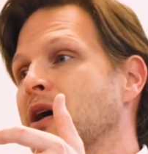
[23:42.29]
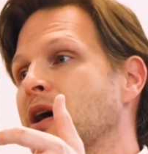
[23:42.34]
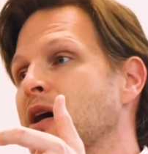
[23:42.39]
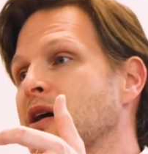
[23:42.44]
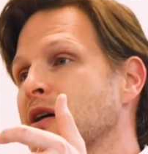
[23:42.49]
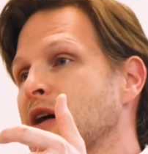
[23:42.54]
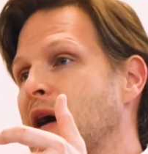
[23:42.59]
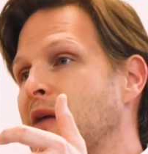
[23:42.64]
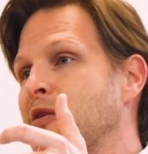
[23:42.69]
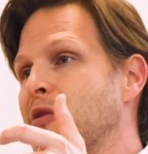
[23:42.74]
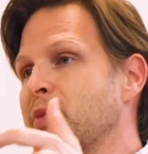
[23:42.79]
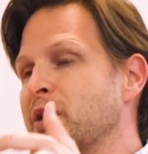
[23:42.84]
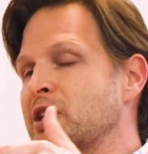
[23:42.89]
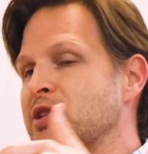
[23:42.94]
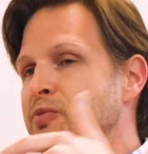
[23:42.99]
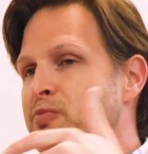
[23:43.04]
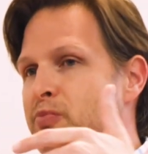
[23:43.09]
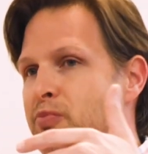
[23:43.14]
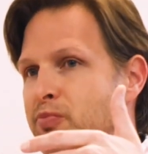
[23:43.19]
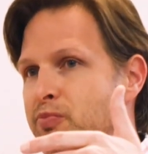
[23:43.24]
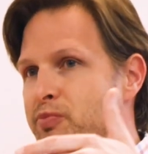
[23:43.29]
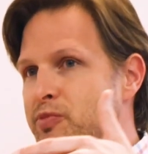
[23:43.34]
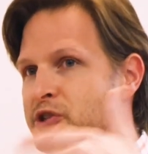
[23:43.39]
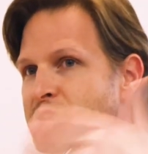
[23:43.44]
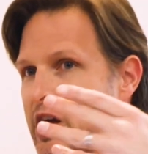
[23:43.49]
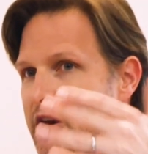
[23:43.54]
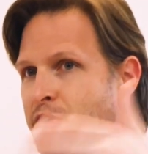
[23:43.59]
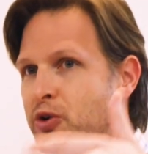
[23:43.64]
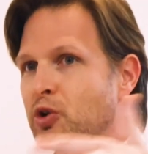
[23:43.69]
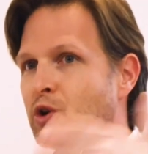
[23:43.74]
Haqq amma means
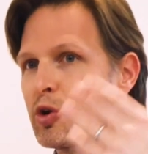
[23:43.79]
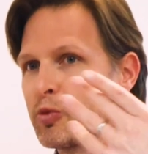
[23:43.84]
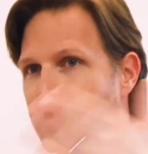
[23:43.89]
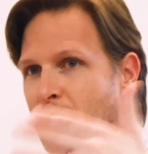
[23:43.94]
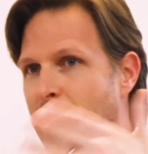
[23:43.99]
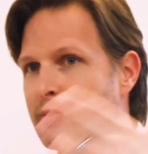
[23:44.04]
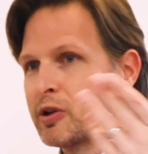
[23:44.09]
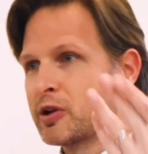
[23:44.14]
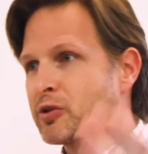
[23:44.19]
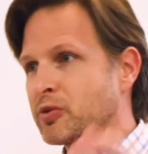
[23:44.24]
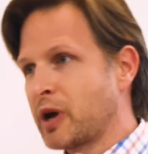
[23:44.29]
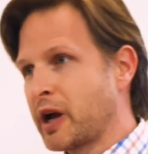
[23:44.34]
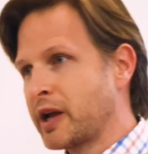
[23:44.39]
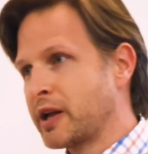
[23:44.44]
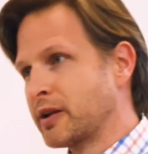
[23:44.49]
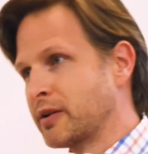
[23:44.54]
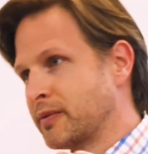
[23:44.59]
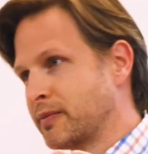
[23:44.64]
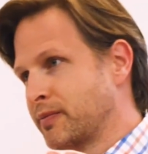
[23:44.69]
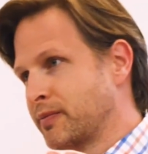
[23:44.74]
general or public right.